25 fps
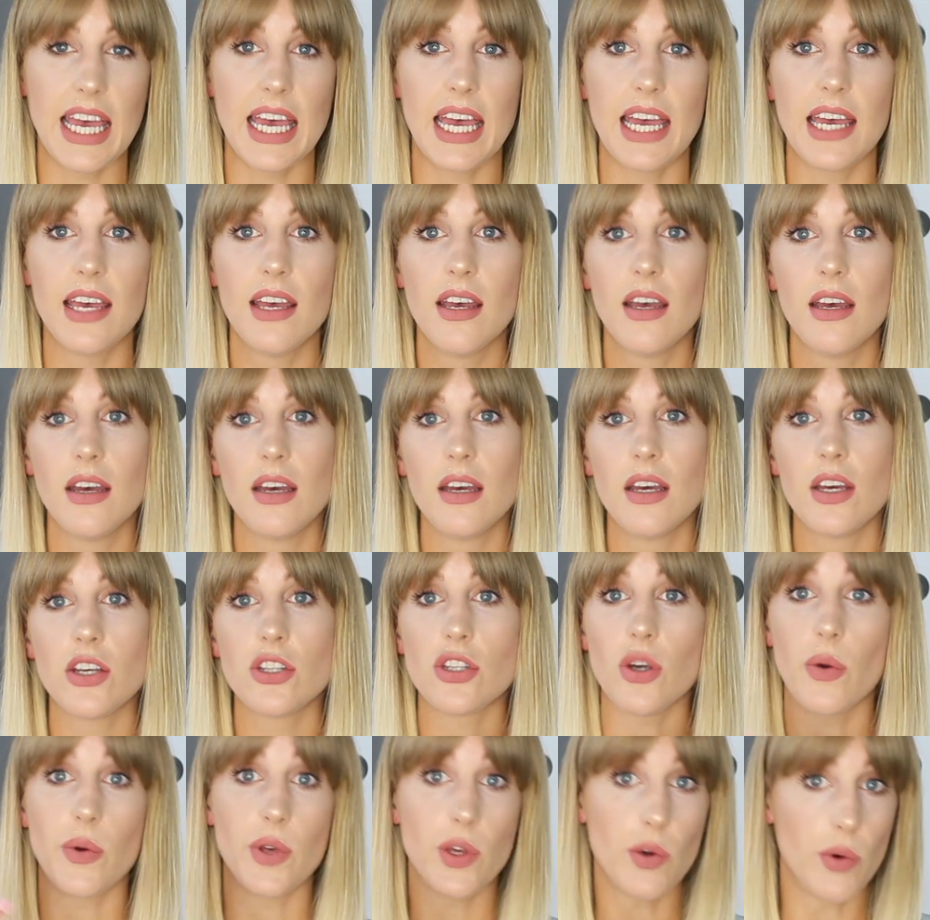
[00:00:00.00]
here
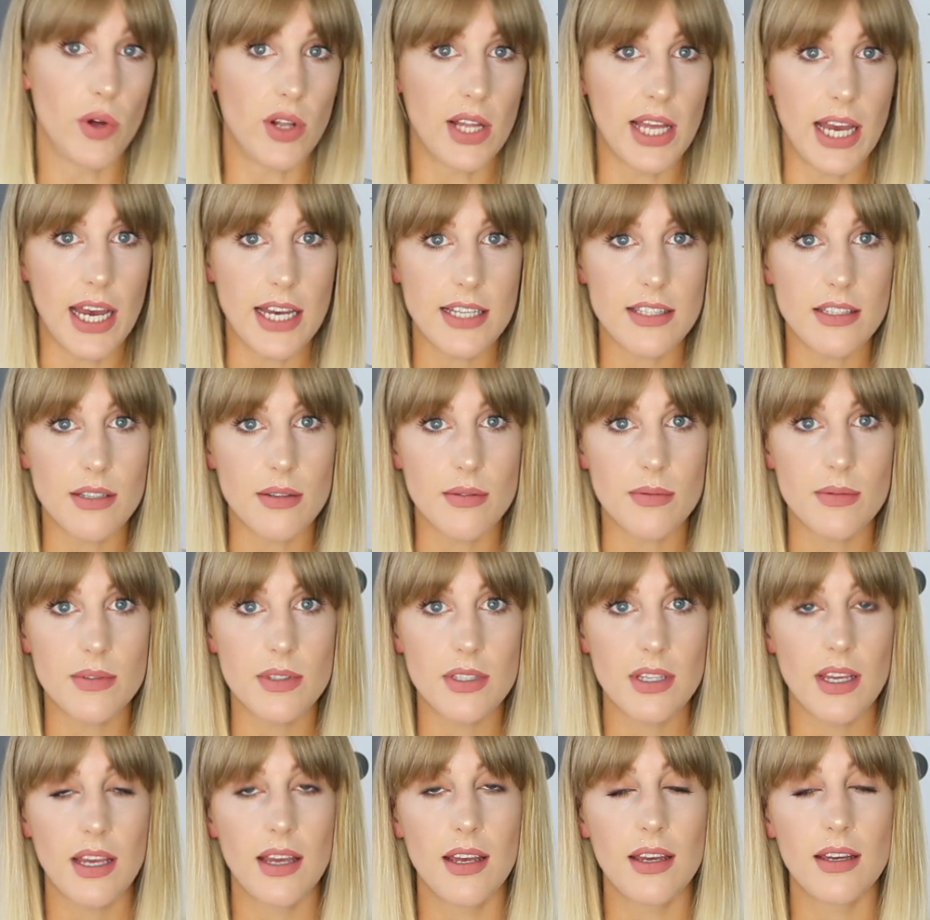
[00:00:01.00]
showing you all the
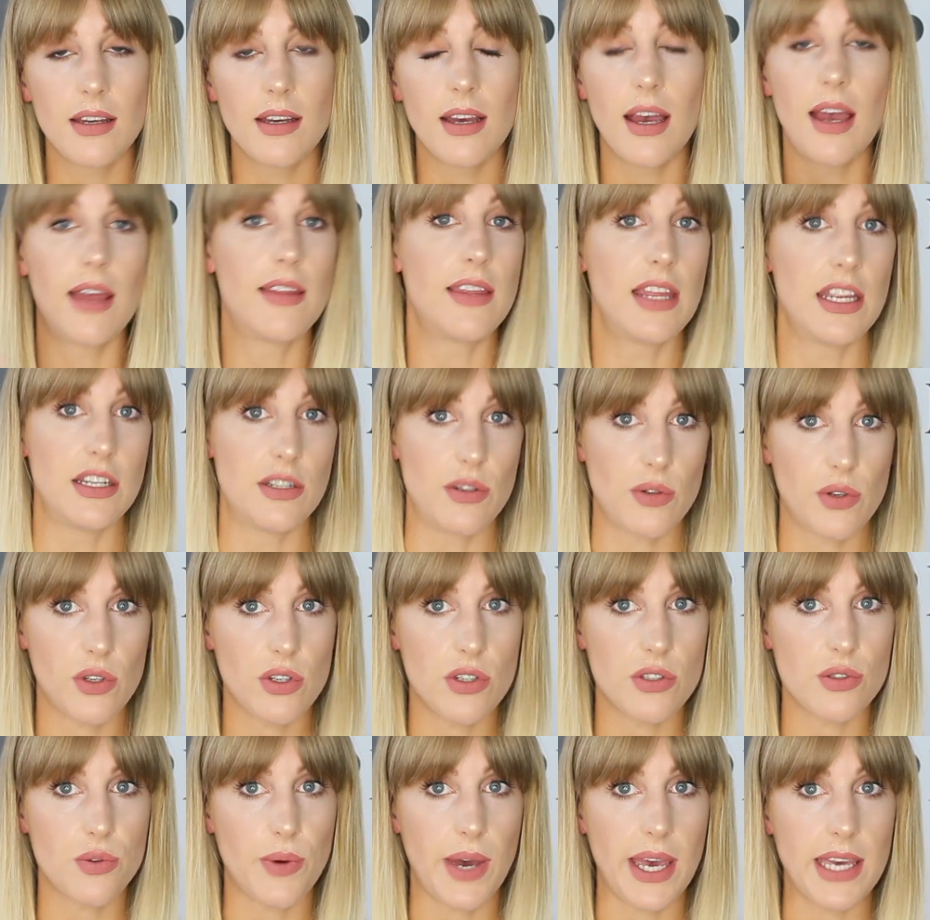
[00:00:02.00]
items and then doing
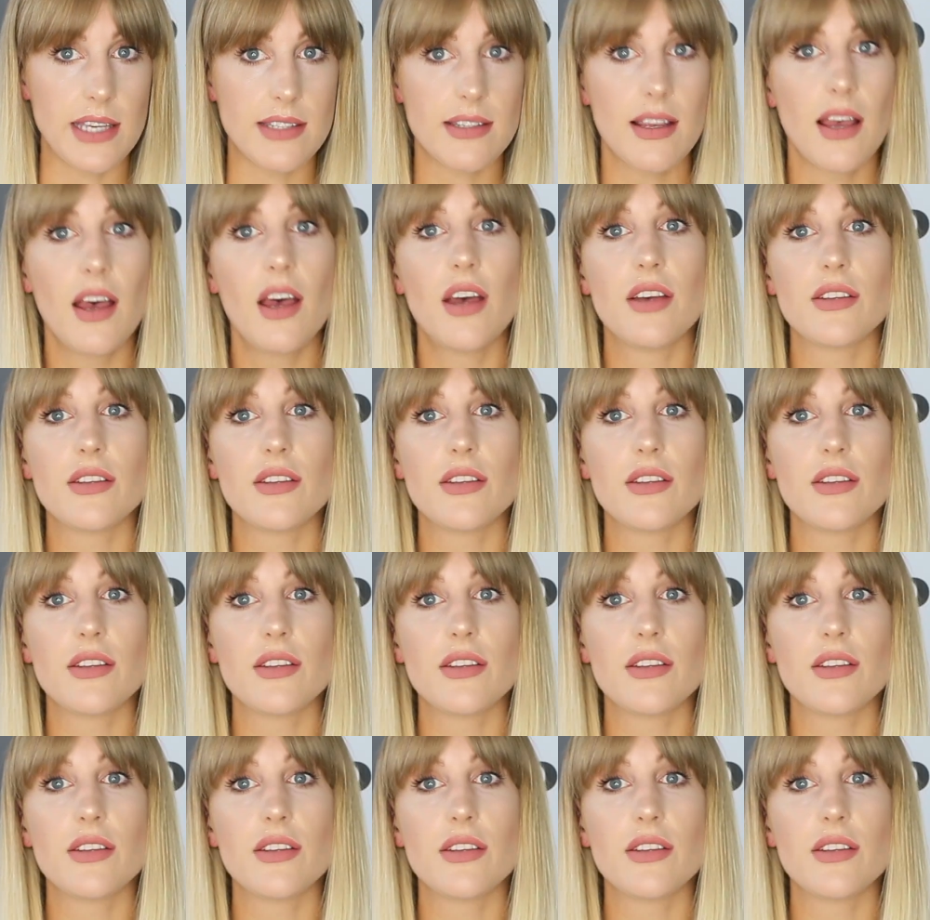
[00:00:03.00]
cutaways.